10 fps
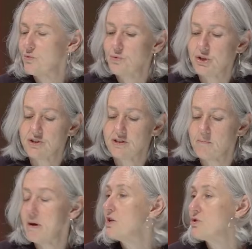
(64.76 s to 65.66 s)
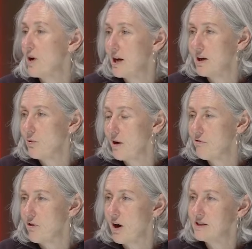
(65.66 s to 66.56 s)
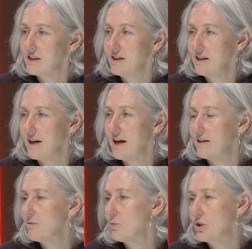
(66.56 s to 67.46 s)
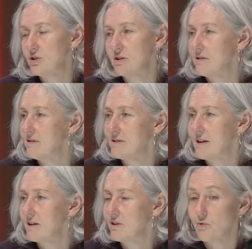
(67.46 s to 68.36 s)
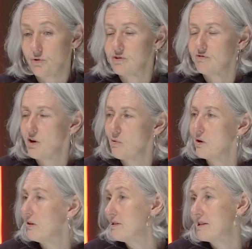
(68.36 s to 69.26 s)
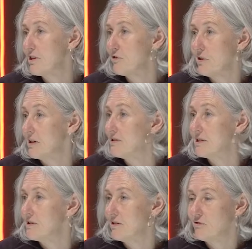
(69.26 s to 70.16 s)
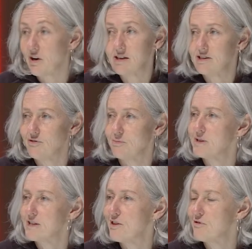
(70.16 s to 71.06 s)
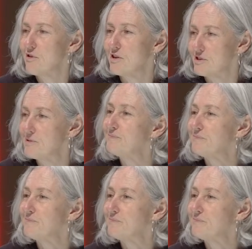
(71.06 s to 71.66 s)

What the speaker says: which is a Mediterranean grape variety and which grows very well in the south of France. It's a variety from the south of France.